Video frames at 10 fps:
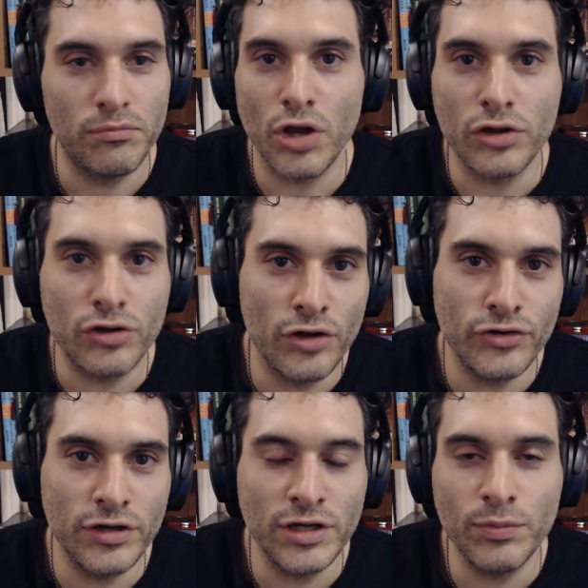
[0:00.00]
not
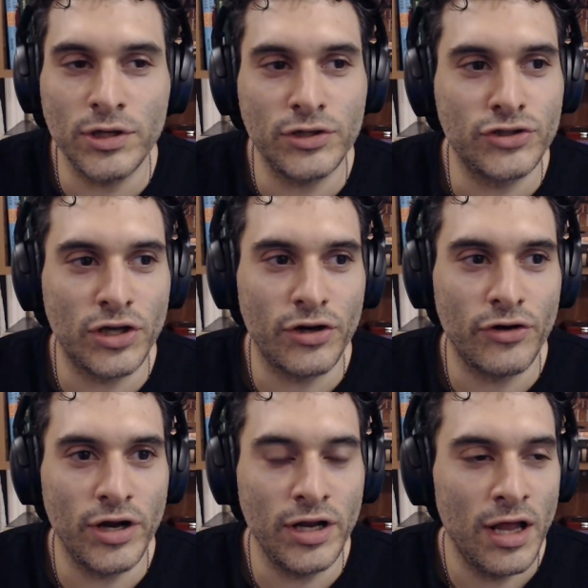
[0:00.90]
contradict with each other
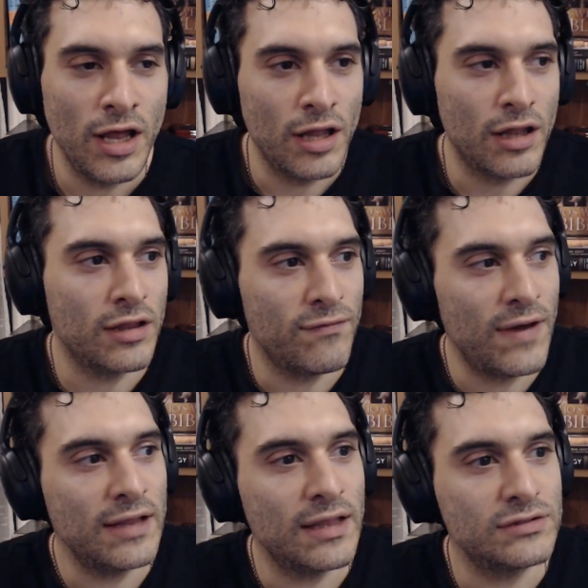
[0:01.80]
right like the
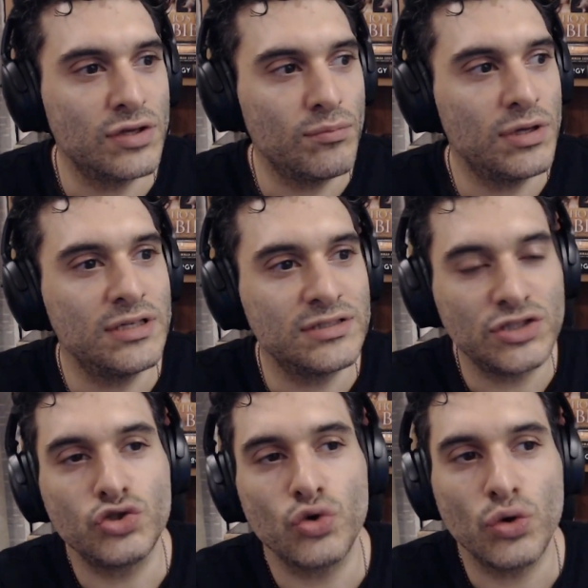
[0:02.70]
fact that somebody is
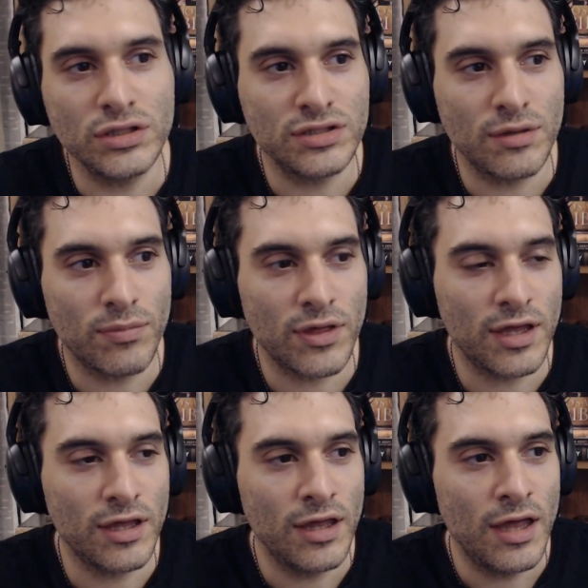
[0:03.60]
enjoying
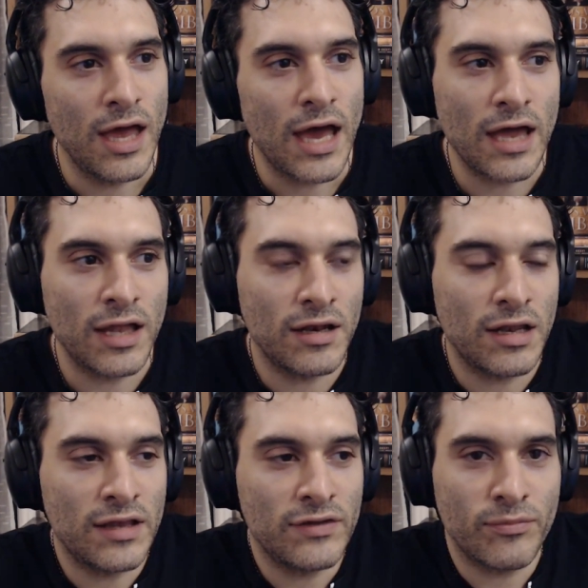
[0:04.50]
something and
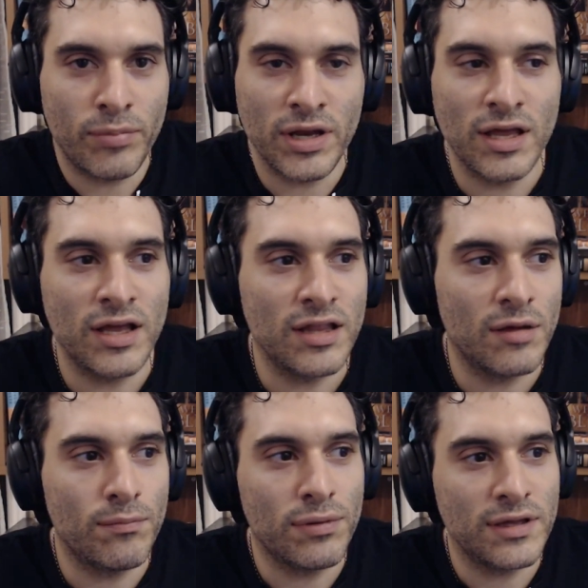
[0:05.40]
is bringing
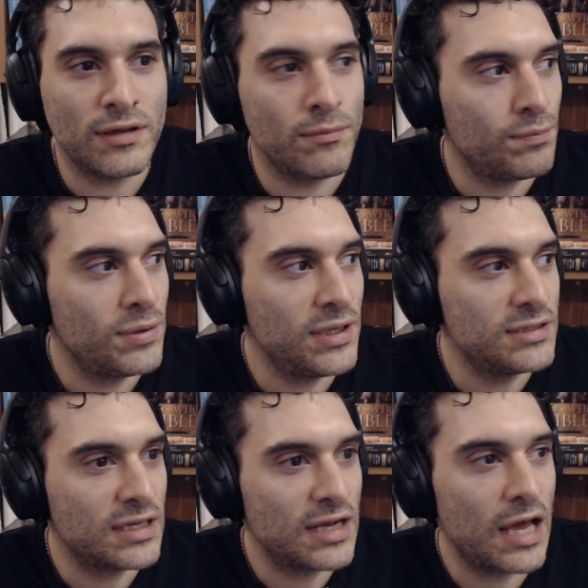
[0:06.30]
them
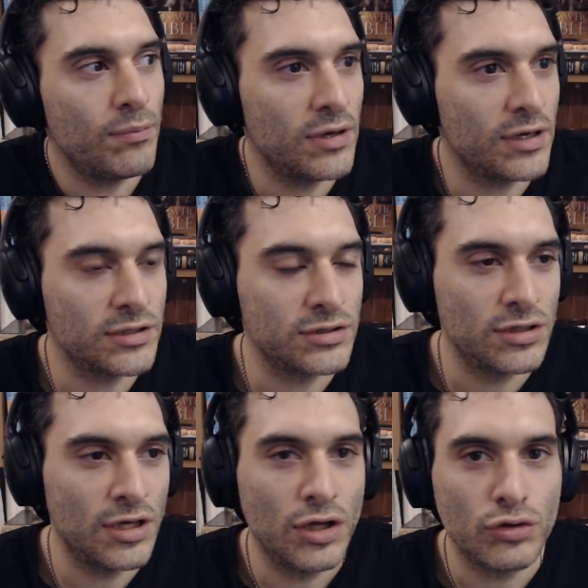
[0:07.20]
peace and happiness
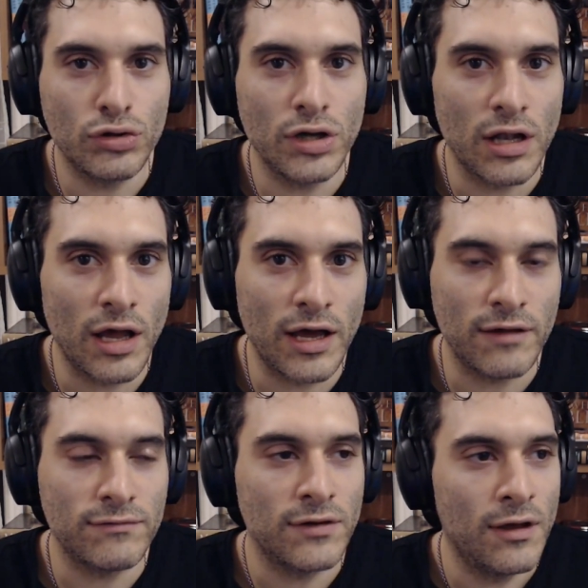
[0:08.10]
to their
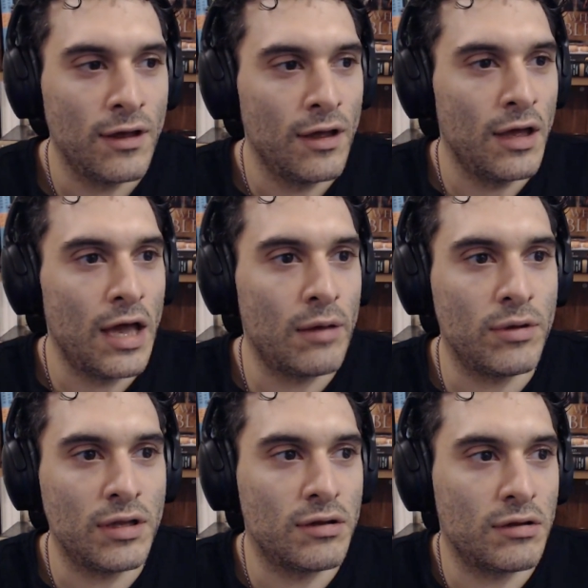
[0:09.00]
lives i
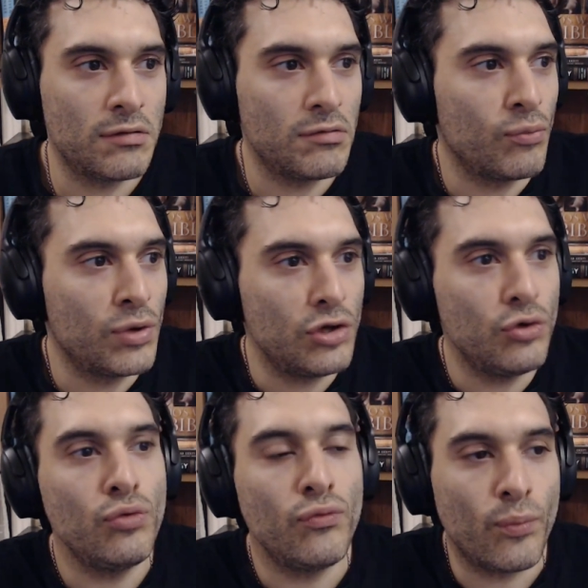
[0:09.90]
mean when
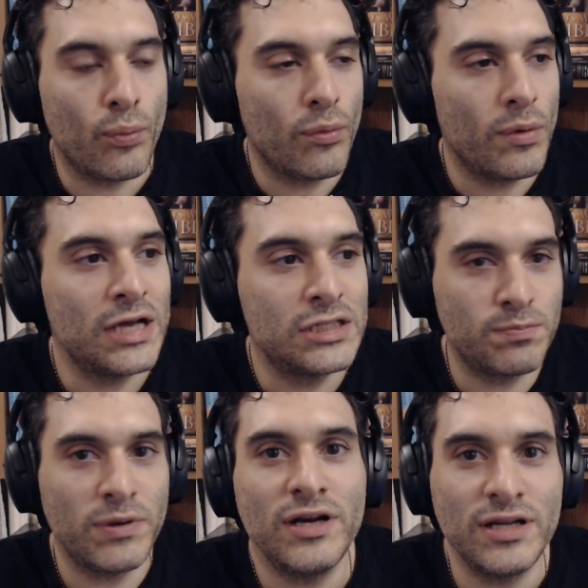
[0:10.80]
you
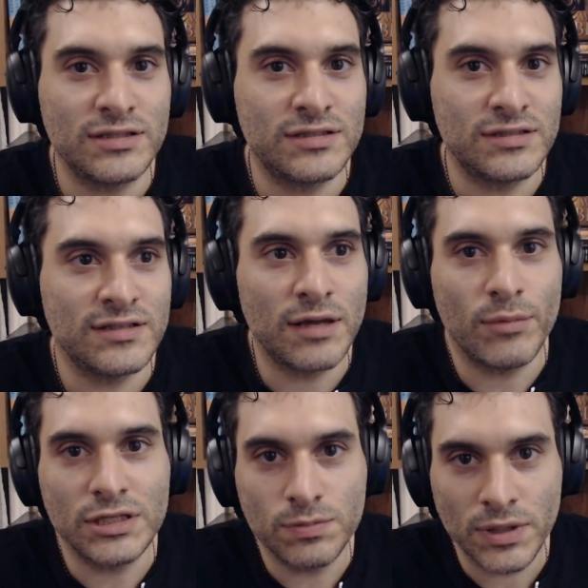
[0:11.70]
experience them
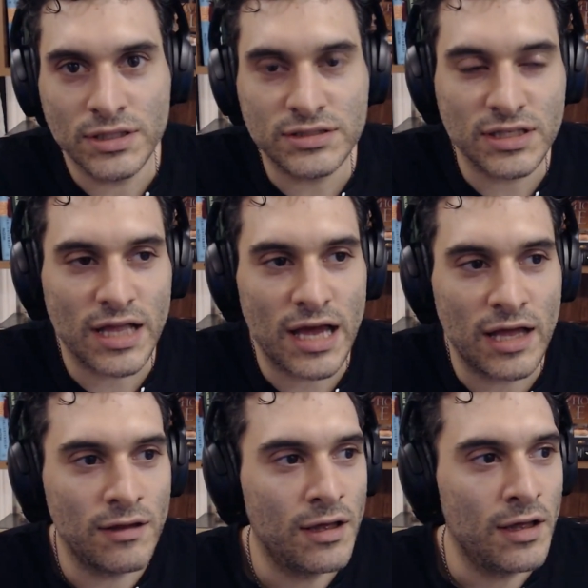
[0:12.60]
experiencing
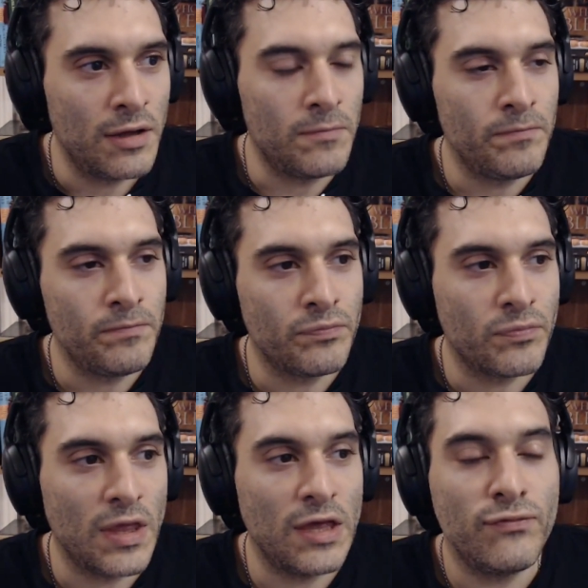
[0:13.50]
that
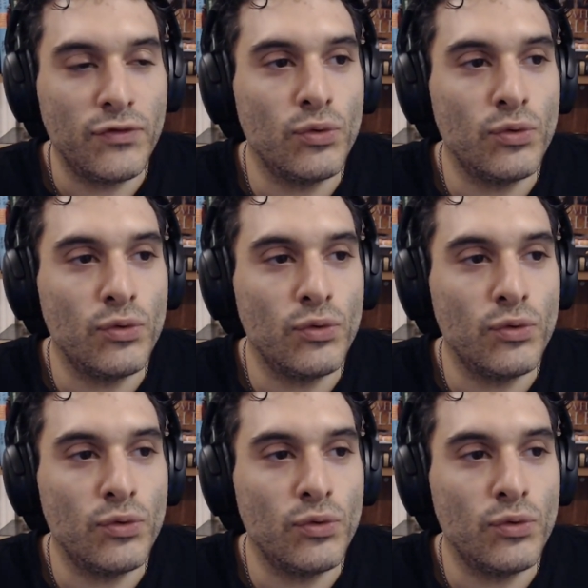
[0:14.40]
if